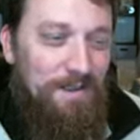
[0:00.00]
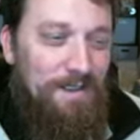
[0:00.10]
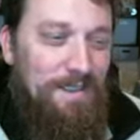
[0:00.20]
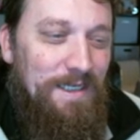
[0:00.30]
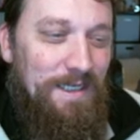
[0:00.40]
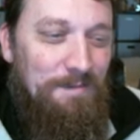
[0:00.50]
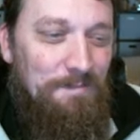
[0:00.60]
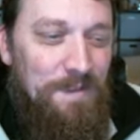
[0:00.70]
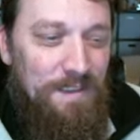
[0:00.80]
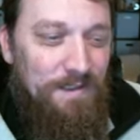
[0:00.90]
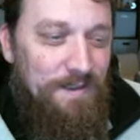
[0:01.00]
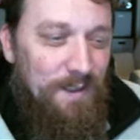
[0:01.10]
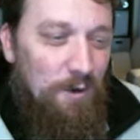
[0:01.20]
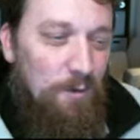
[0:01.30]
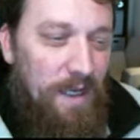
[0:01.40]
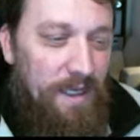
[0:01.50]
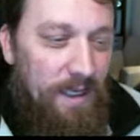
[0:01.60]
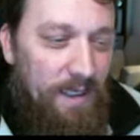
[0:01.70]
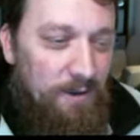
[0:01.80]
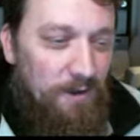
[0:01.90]
Um, so a,
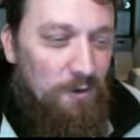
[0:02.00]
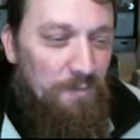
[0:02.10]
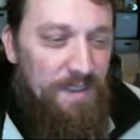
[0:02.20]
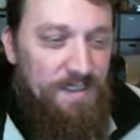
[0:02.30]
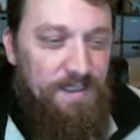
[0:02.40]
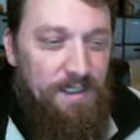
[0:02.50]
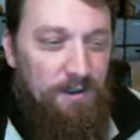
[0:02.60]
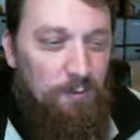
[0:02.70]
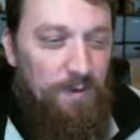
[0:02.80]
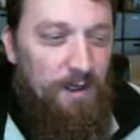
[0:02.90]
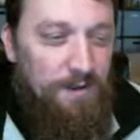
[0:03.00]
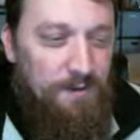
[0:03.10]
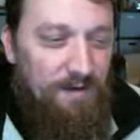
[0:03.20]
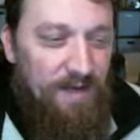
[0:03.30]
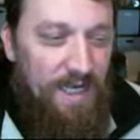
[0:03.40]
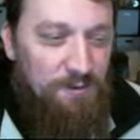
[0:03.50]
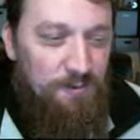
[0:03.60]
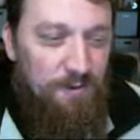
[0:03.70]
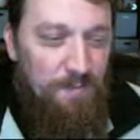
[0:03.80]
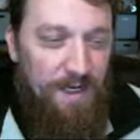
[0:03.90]
a good little piece there. We also have
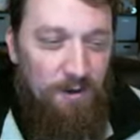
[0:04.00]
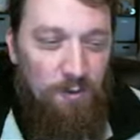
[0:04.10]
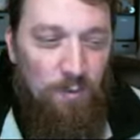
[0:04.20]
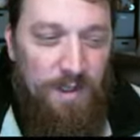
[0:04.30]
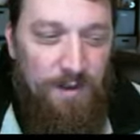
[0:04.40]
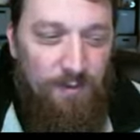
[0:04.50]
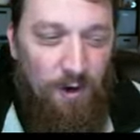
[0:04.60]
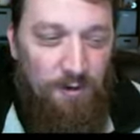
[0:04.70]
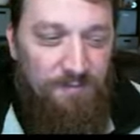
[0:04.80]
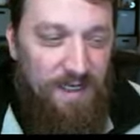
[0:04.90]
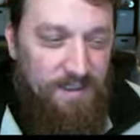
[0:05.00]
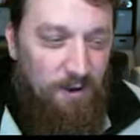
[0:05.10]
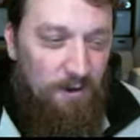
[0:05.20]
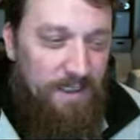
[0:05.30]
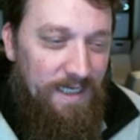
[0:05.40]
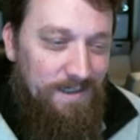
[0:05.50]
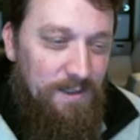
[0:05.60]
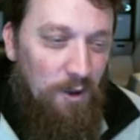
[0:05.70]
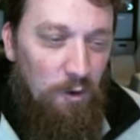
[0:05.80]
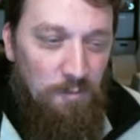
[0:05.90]
Astrolith Bear with Artifact Arcane
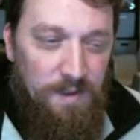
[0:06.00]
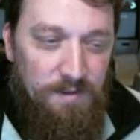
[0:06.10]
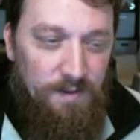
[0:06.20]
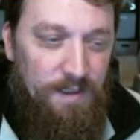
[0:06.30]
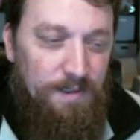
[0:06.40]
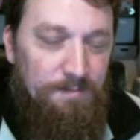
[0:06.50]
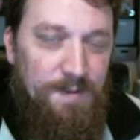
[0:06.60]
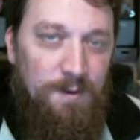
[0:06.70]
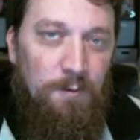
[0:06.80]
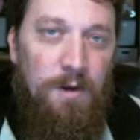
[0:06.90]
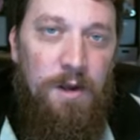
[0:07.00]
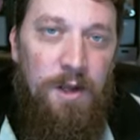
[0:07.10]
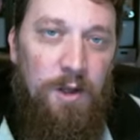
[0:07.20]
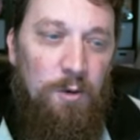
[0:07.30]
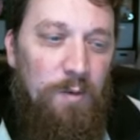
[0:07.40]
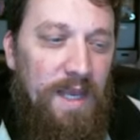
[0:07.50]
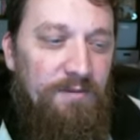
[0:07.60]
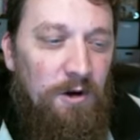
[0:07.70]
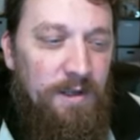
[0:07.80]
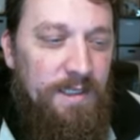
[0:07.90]
Tome. Um, so we have
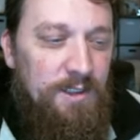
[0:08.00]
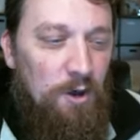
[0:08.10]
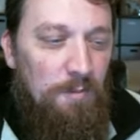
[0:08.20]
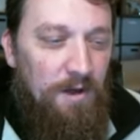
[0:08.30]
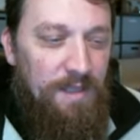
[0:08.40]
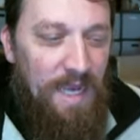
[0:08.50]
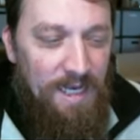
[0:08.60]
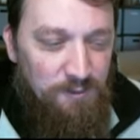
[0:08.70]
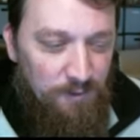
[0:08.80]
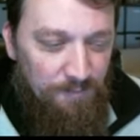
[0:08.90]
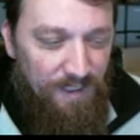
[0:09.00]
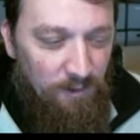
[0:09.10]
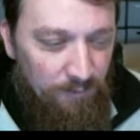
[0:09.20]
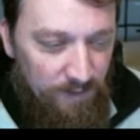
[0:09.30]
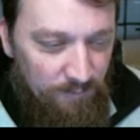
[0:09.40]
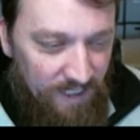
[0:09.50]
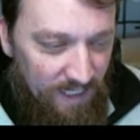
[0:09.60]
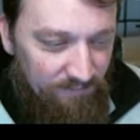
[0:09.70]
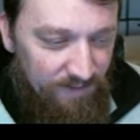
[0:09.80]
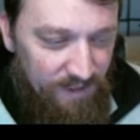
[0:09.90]
the Arcane Tome on the Astrolith, but I don't think we
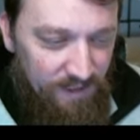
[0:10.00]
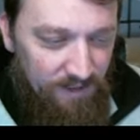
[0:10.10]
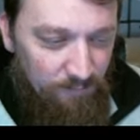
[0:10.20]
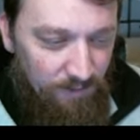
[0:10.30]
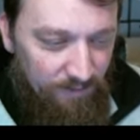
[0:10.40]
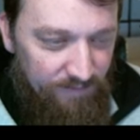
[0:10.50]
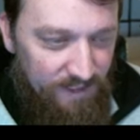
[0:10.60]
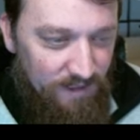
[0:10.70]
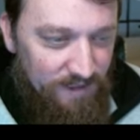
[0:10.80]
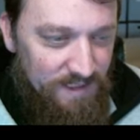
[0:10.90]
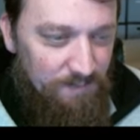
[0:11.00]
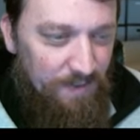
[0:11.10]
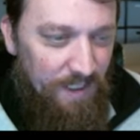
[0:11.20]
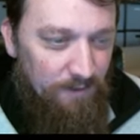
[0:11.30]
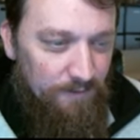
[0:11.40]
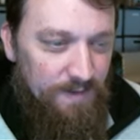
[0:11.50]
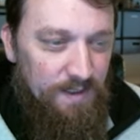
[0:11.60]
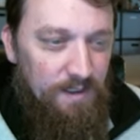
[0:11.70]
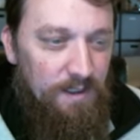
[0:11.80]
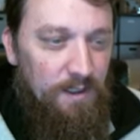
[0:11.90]
have any. We don't have any endless spells.
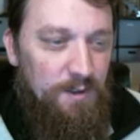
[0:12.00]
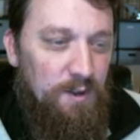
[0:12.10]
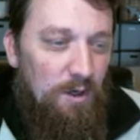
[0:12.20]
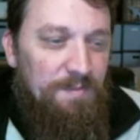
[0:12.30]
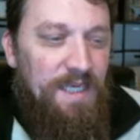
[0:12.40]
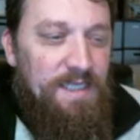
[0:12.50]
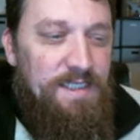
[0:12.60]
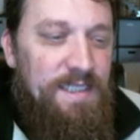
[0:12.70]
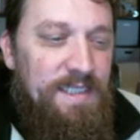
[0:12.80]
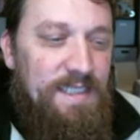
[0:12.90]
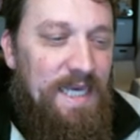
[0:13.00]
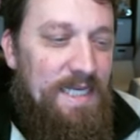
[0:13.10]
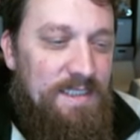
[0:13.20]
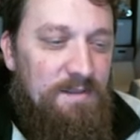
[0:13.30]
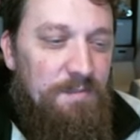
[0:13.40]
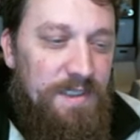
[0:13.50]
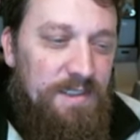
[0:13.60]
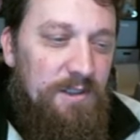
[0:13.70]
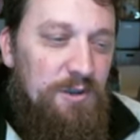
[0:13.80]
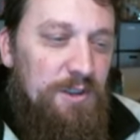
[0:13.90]
So I'm guessing he's casting
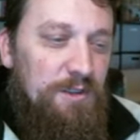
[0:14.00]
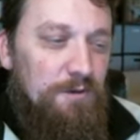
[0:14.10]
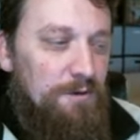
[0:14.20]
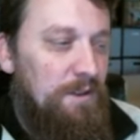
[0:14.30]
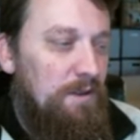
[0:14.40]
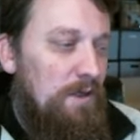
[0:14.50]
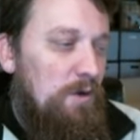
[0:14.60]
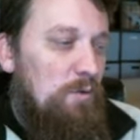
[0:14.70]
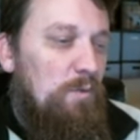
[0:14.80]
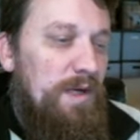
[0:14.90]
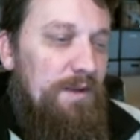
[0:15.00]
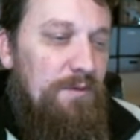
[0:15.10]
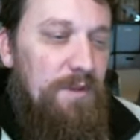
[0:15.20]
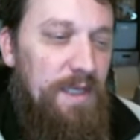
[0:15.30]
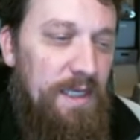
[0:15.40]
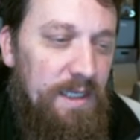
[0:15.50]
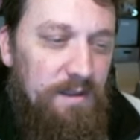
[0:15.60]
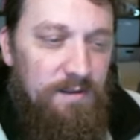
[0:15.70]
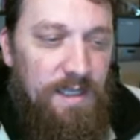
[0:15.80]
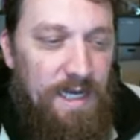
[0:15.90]
Mystic Shield with
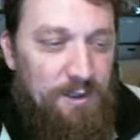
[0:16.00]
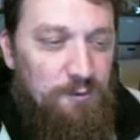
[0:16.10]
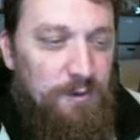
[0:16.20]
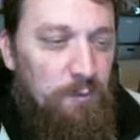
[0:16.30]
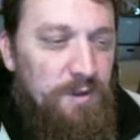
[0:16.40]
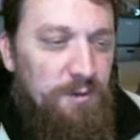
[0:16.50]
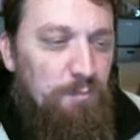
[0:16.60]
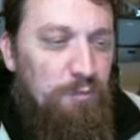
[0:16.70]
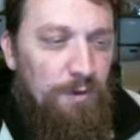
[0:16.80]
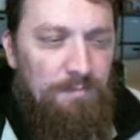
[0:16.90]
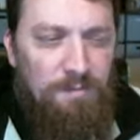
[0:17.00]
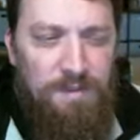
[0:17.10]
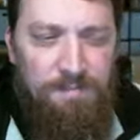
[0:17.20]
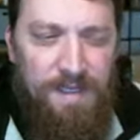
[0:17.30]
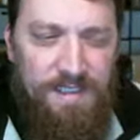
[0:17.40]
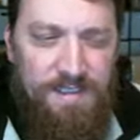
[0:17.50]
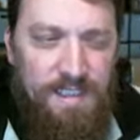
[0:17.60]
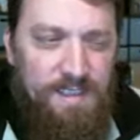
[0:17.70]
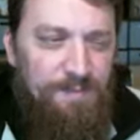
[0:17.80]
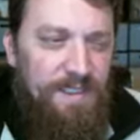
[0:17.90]
the Astrolith, which probably makes
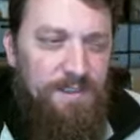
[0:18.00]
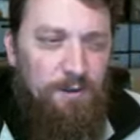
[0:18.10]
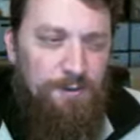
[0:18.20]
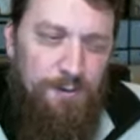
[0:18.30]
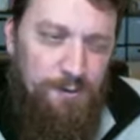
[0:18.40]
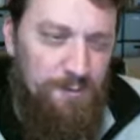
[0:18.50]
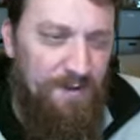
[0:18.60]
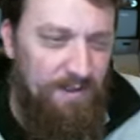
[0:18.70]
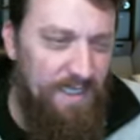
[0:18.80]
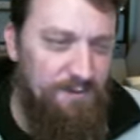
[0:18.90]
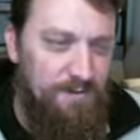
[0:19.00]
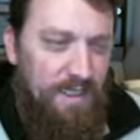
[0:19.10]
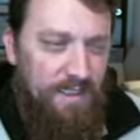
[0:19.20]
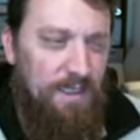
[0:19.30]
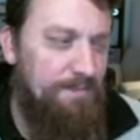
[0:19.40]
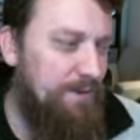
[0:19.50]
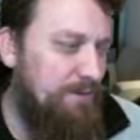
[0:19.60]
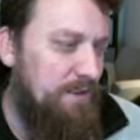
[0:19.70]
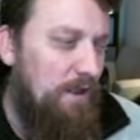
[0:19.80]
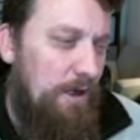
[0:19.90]
sense because all your other spellcasts are taken up. So
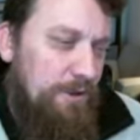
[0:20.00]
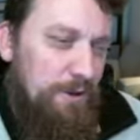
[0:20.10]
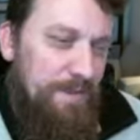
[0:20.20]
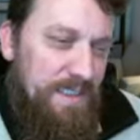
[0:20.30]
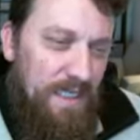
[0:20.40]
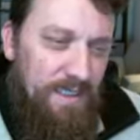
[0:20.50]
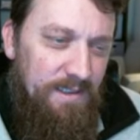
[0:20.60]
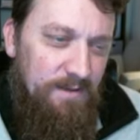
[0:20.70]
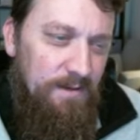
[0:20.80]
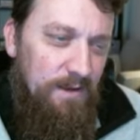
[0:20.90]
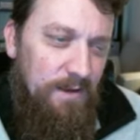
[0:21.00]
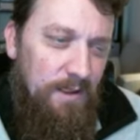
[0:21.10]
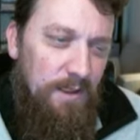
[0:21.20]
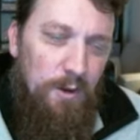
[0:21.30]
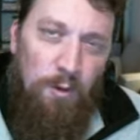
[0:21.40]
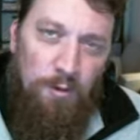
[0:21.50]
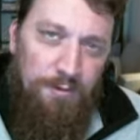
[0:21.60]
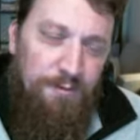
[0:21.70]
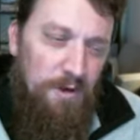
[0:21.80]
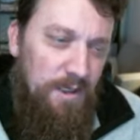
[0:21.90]
Slann, you're going to be taking
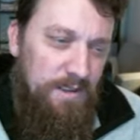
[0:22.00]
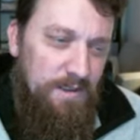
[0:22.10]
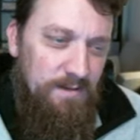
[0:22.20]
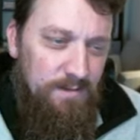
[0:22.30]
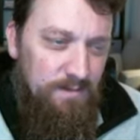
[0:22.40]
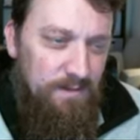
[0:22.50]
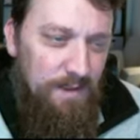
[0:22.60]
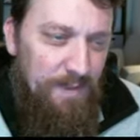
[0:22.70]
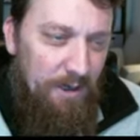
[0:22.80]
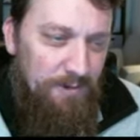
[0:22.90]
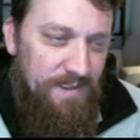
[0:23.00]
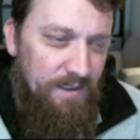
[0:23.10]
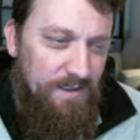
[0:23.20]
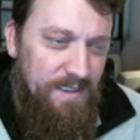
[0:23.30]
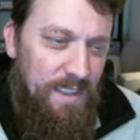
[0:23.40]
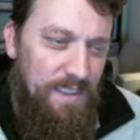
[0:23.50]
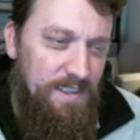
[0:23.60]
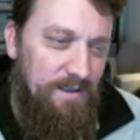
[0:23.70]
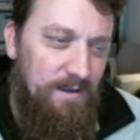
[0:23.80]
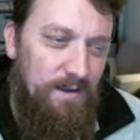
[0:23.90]
Hoarfrost, Empower
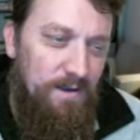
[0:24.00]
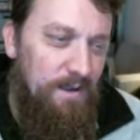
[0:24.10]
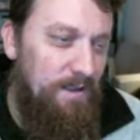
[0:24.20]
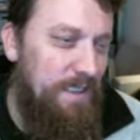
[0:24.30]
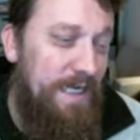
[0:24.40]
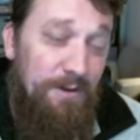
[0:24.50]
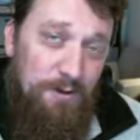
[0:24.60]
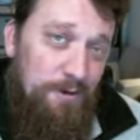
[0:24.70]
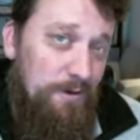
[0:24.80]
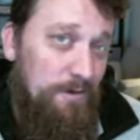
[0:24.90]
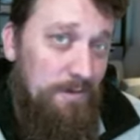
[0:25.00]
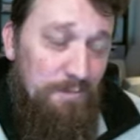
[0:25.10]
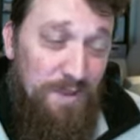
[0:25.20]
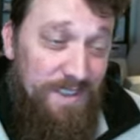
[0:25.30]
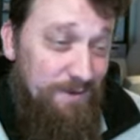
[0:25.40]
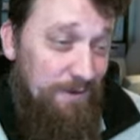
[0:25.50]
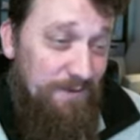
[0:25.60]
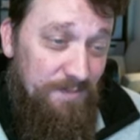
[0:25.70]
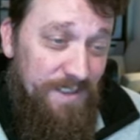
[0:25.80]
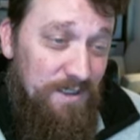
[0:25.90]
Celestite, either Blizzard if
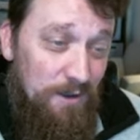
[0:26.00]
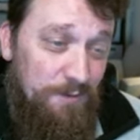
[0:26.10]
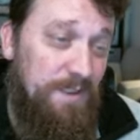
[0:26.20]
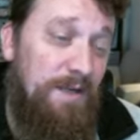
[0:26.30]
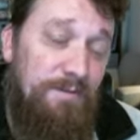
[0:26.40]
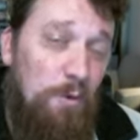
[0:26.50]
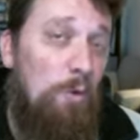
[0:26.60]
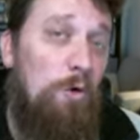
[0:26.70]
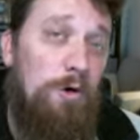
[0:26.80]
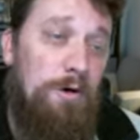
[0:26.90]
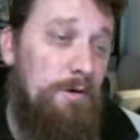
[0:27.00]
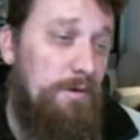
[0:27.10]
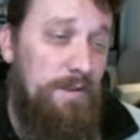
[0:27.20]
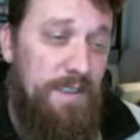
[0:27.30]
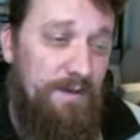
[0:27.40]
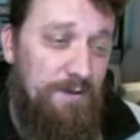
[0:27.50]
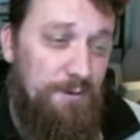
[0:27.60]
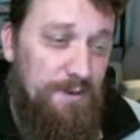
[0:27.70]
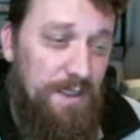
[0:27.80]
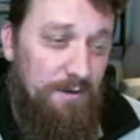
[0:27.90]
somebody's close enough, or giving
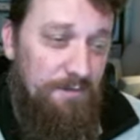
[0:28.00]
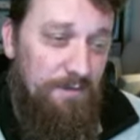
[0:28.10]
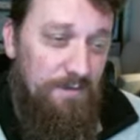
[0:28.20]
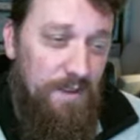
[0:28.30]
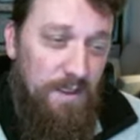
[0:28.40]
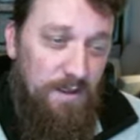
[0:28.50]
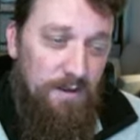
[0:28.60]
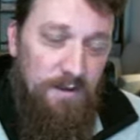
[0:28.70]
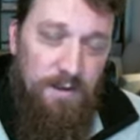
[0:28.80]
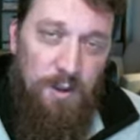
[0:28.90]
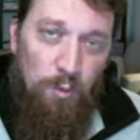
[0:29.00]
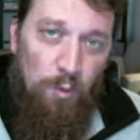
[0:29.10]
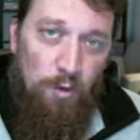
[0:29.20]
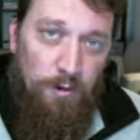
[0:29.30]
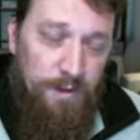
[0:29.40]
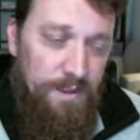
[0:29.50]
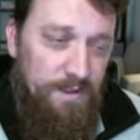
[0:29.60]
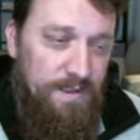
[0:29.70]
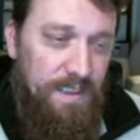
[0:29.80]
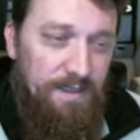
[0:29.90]
yourself the the ward
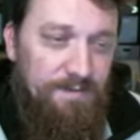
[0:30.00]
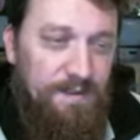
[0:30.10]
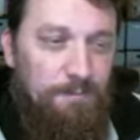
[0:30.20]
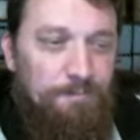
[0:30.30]
save. So